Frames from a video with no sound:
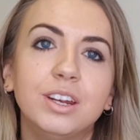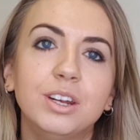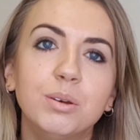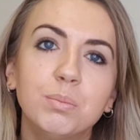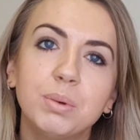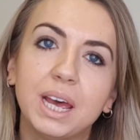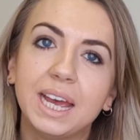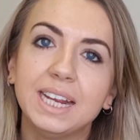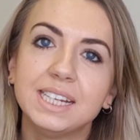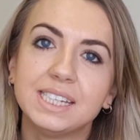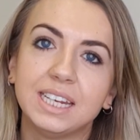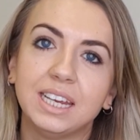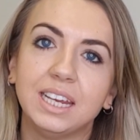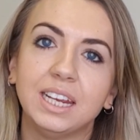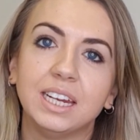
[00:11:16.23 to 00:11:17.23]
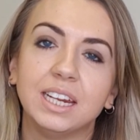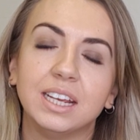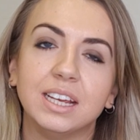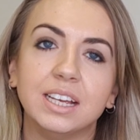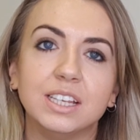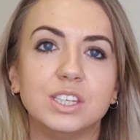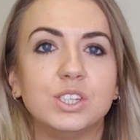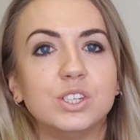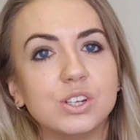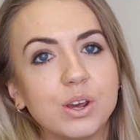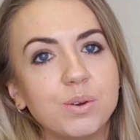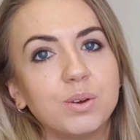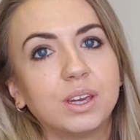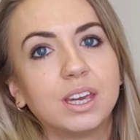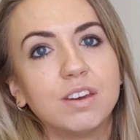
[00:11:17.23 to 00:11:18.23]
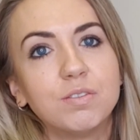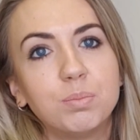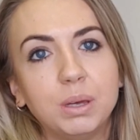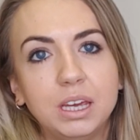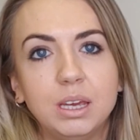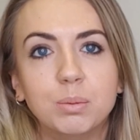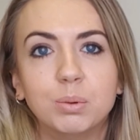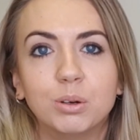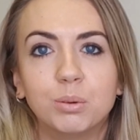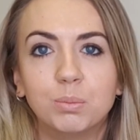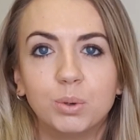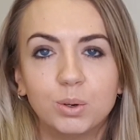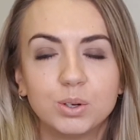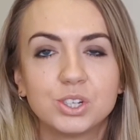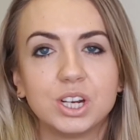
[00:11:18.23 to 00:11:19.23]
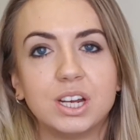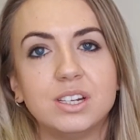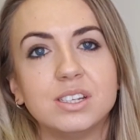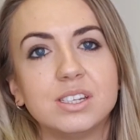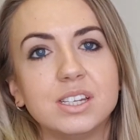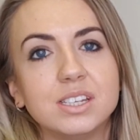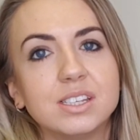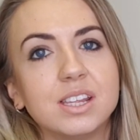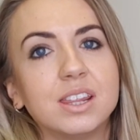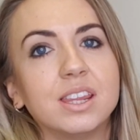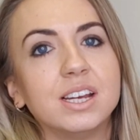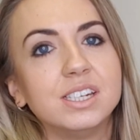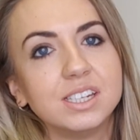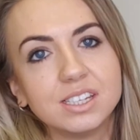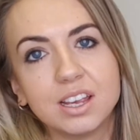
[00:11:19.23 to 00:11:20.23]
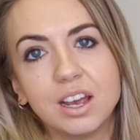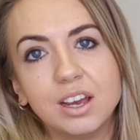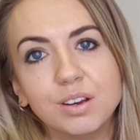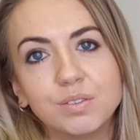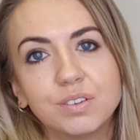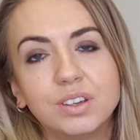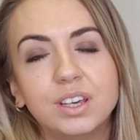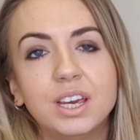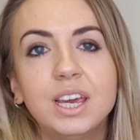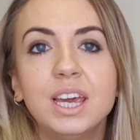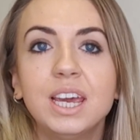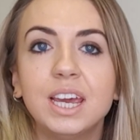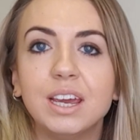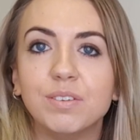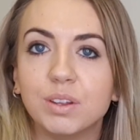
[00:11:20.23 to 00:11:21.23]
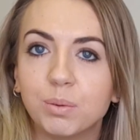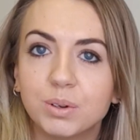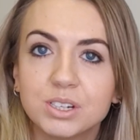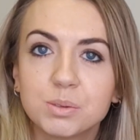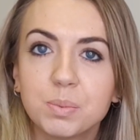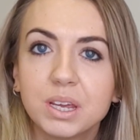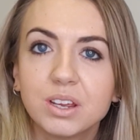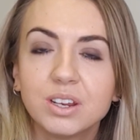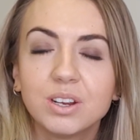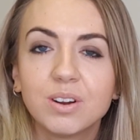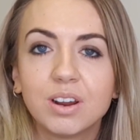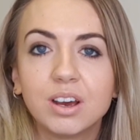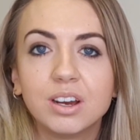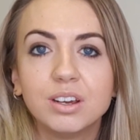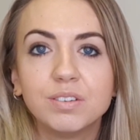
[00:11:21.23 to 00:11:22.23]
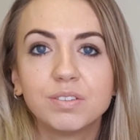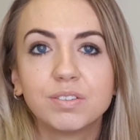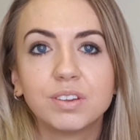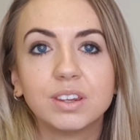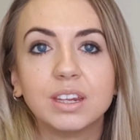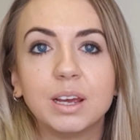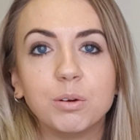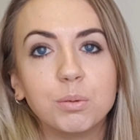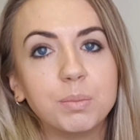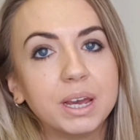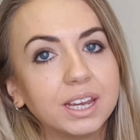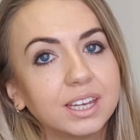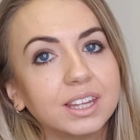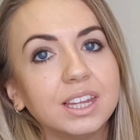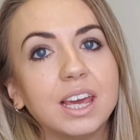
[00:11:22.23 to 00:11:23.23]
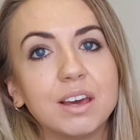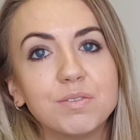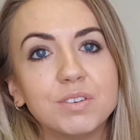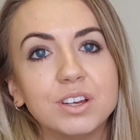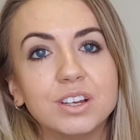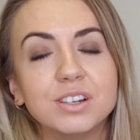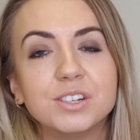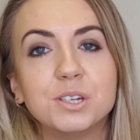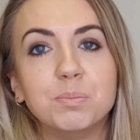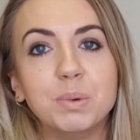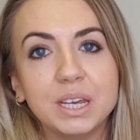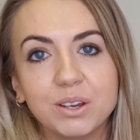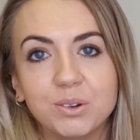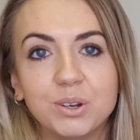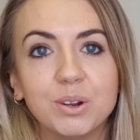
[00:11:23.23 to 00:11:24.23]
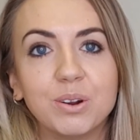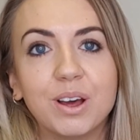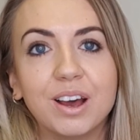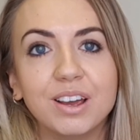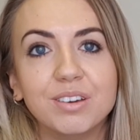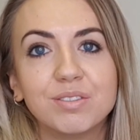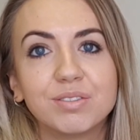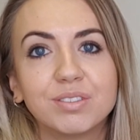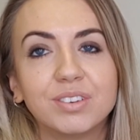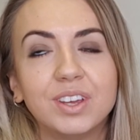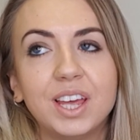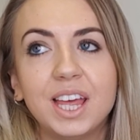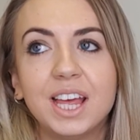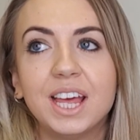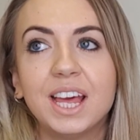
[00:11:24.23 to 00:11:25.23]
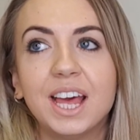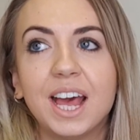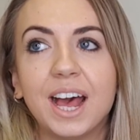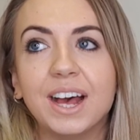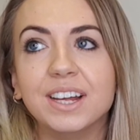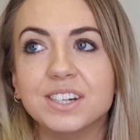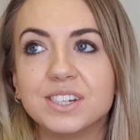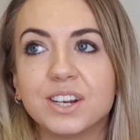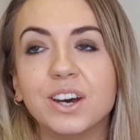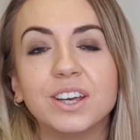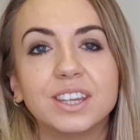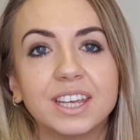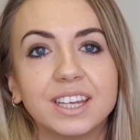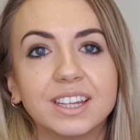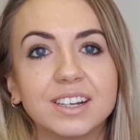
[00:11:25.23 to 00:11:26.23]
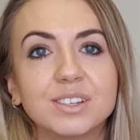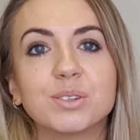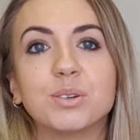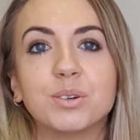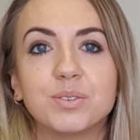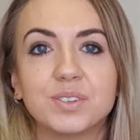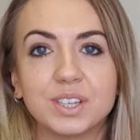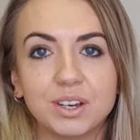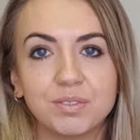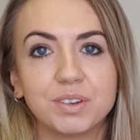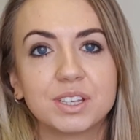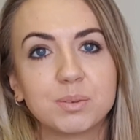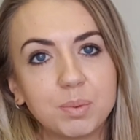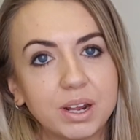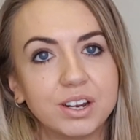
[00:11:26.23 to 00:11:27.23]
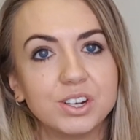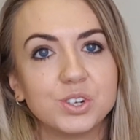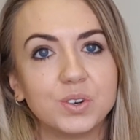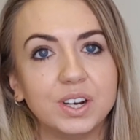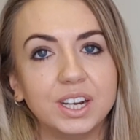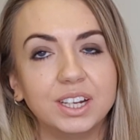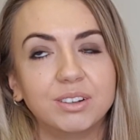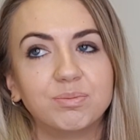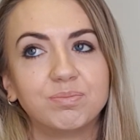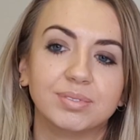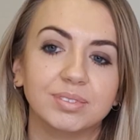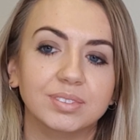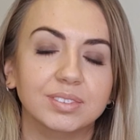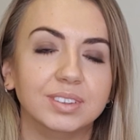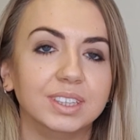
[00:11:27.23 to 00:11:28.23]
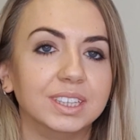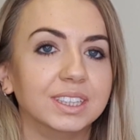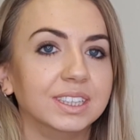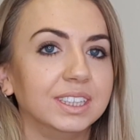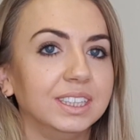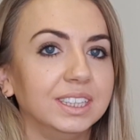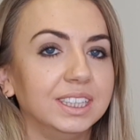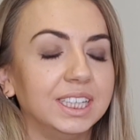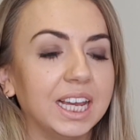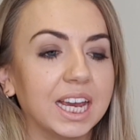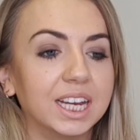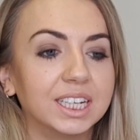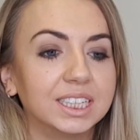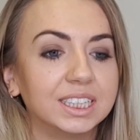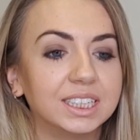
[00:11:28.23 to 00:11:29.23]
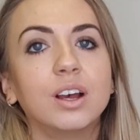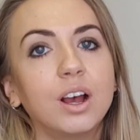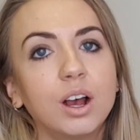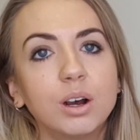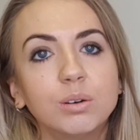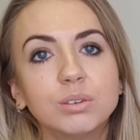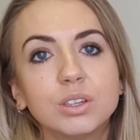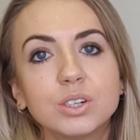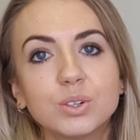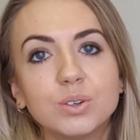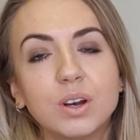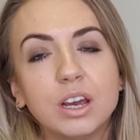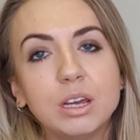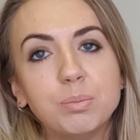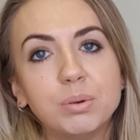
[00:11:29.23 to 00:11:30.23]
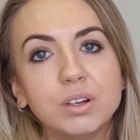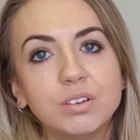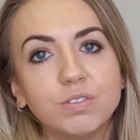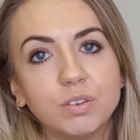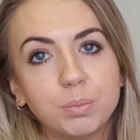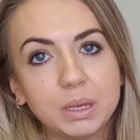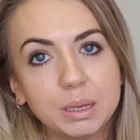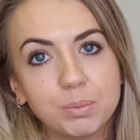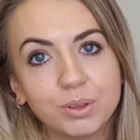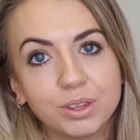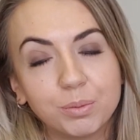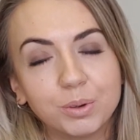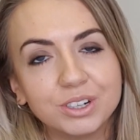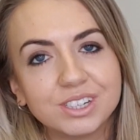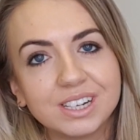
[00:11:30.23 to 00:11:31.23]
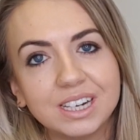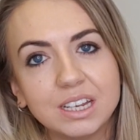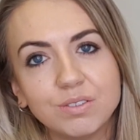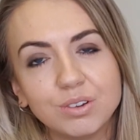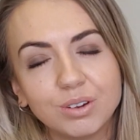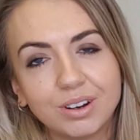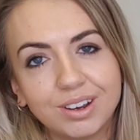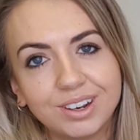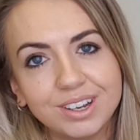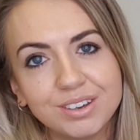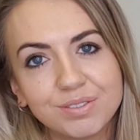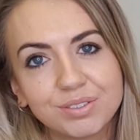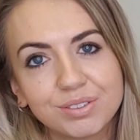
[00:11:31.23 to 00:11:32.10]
Number 18 is don't give people more chances than they deserve. If they want to be in your life, they will make the effort to be in your life. And I think that's sort of self-explanatory. Yeah, hold the door open for people that want to leave your life.